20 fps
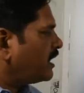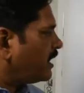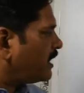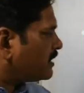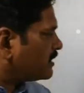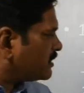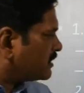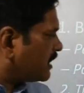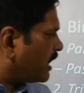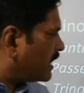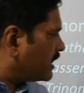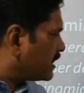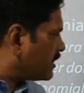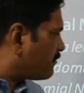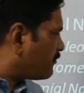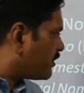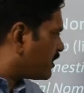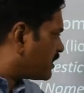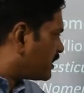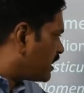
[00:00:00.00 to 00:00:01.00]
Its
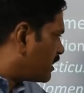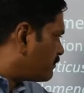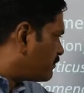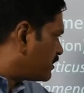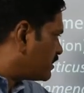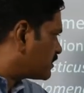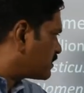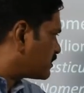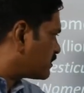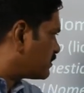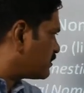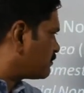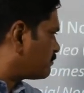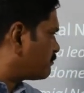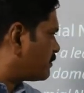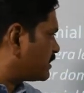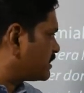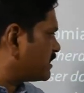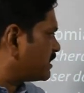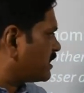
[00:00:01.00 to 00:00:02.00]
scientific name is
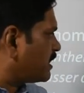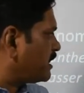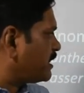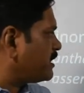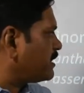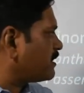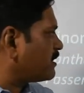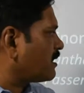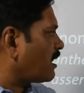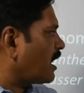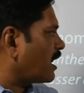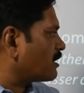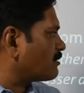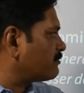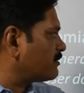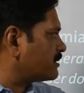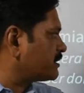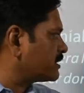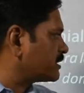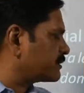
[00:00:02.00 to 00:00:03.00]
basically
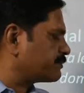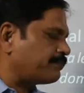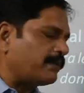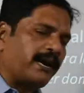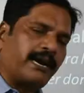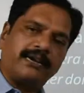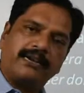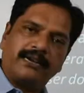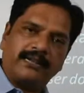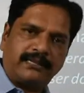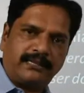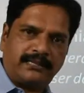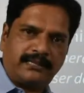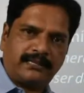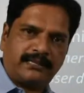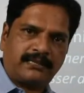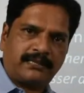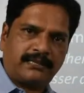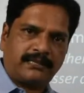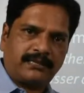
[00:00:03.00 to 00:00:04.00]
Carvus splendens,
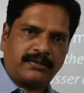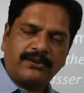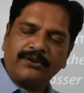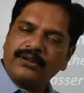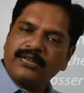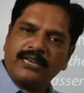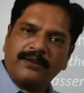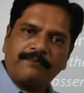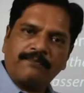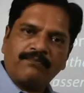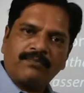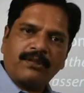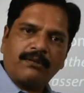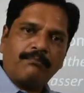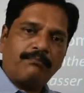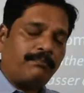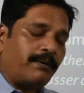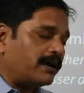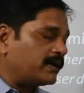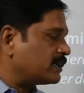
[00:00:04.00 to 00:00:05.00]
okay,
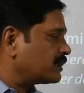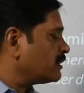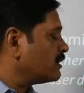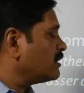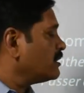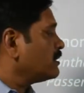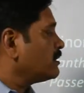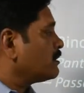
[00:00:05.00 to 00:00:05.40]
but